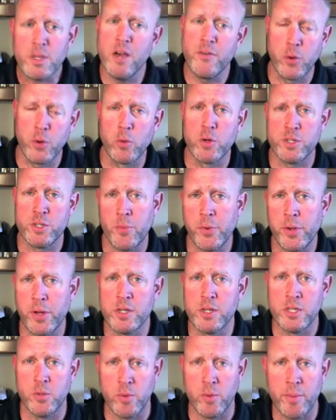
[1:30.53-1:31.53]
of course, when
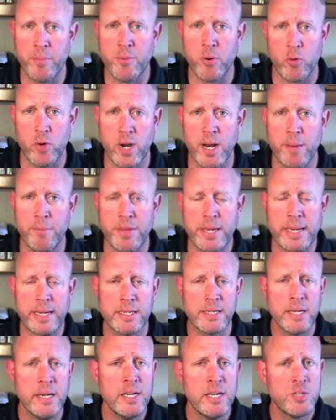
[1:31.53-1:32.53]
we program
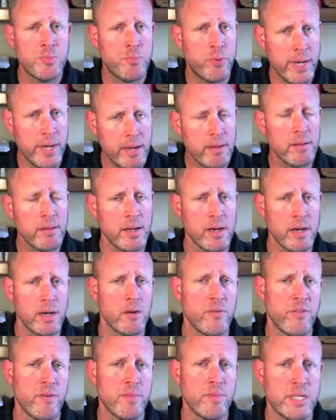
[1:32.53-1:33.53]
things, it's pretty
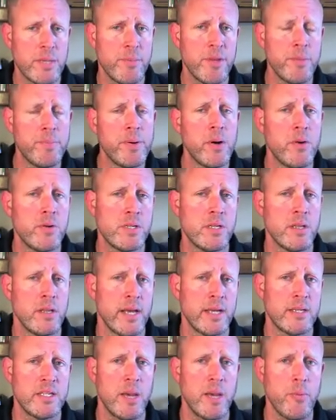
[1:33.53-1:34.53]
clear from some of the posts in the
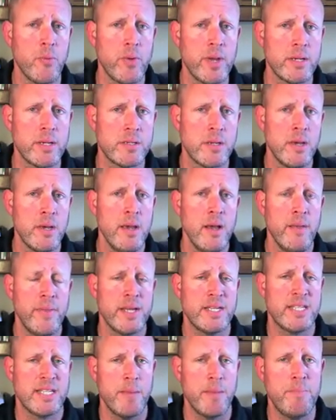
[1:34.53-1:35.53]
last couple weeks
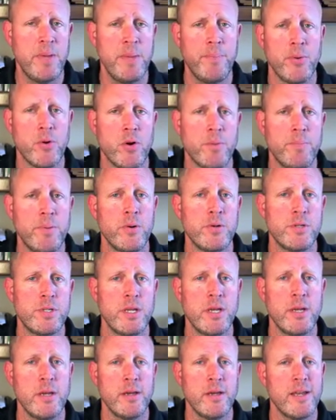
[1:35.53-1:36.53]
that some people are
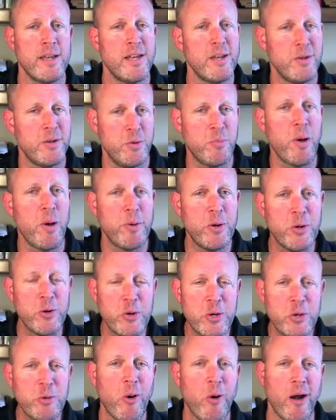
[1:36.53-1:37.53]
posting, and you probably know
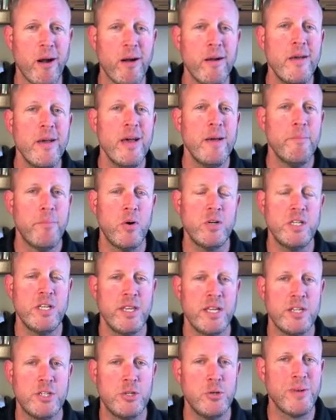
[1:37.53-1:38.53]
who you are, posting
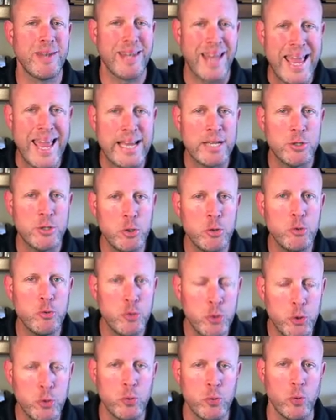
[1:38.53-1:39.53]
things you like to
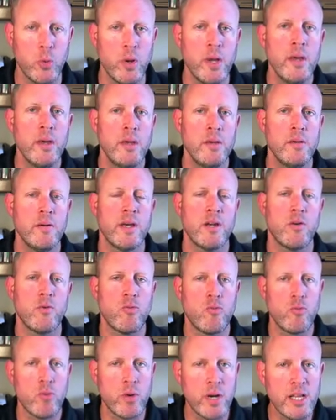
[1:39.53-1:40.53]
do. You got to
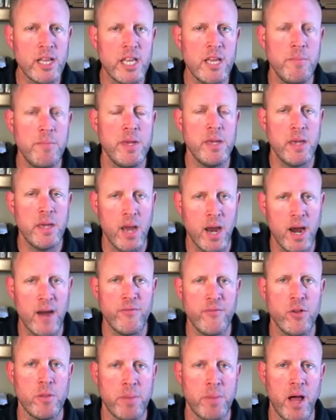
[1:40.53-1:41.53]
really be
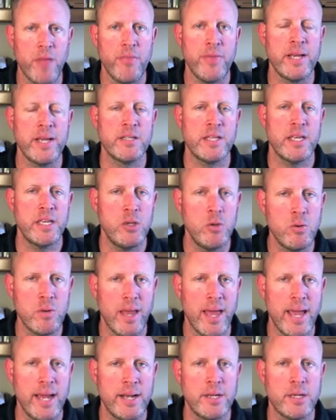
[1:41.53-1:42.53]
careful about things that you
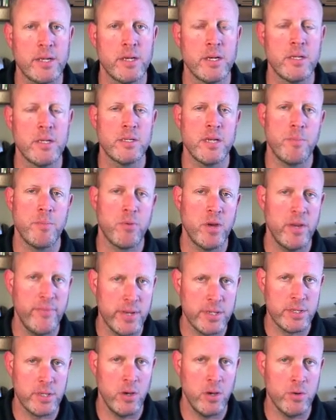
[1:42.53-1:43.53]
like because a
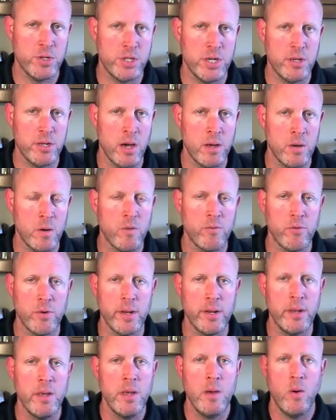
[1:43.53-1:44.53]
previous coach had gone over
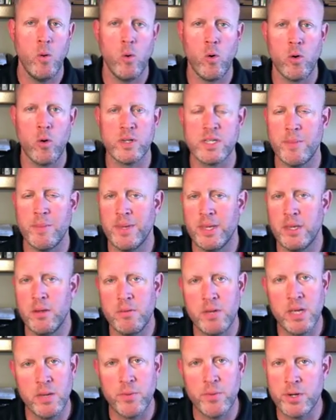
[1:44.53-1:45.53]
it, or something
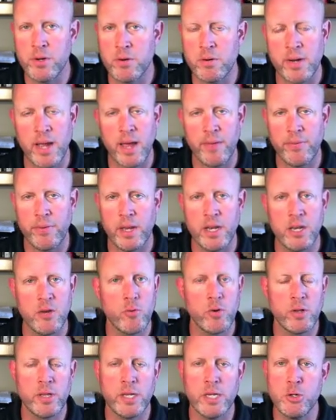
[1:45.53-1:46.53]
you did when you were an athlete and
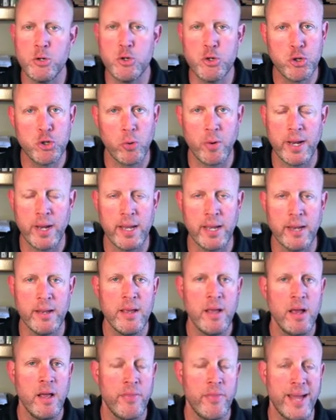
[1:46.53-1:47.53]
you really enjoyed
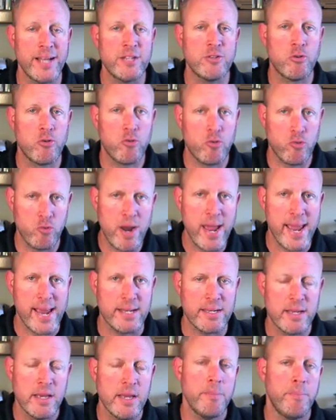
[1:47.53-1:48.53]
it. That's
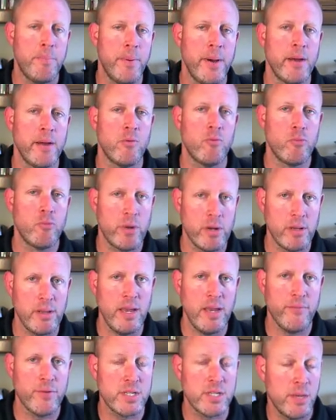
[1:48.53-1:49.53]
great. But
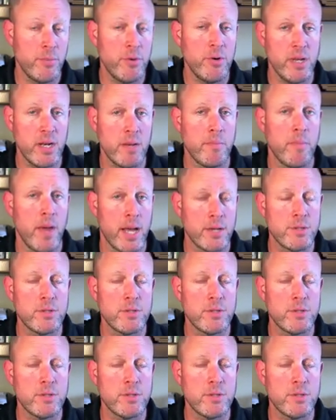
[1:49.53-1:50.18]
really, for someone who gets